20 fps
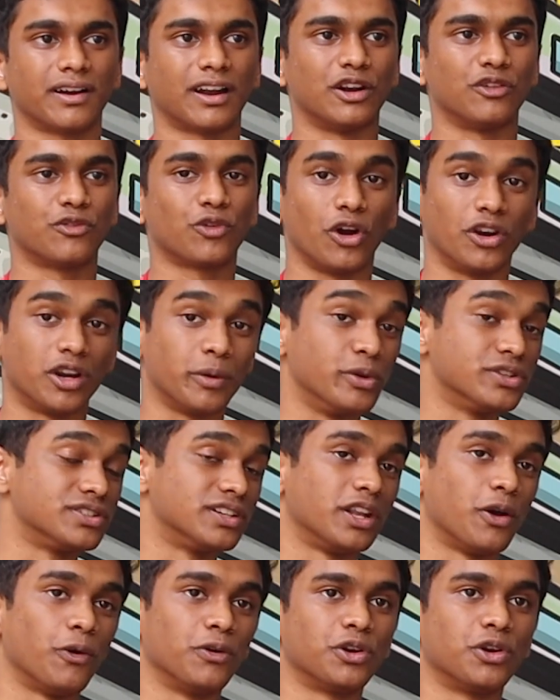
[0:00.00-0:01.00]
kind of
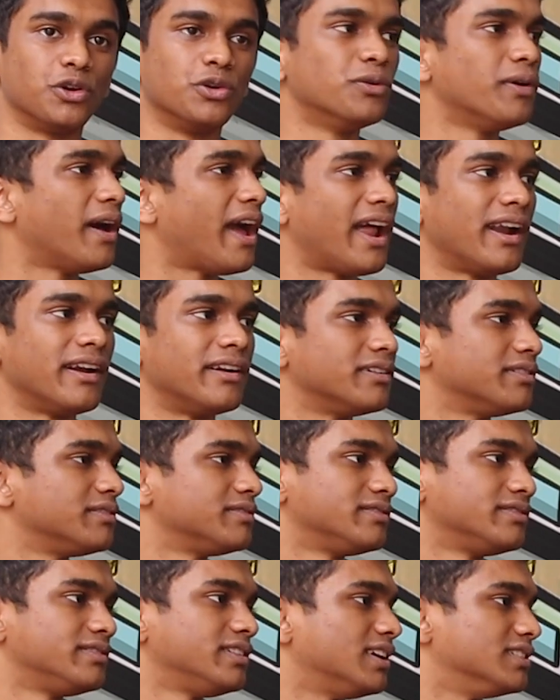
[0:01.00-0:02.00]
contribution they want to do, and
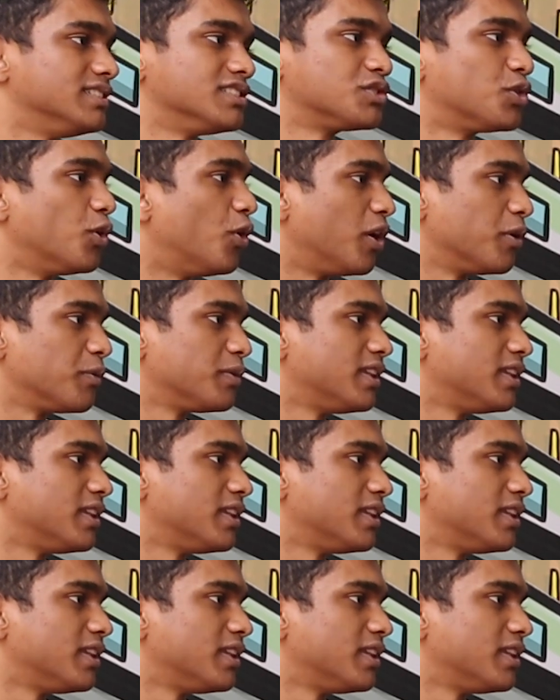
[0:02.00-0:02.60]
just go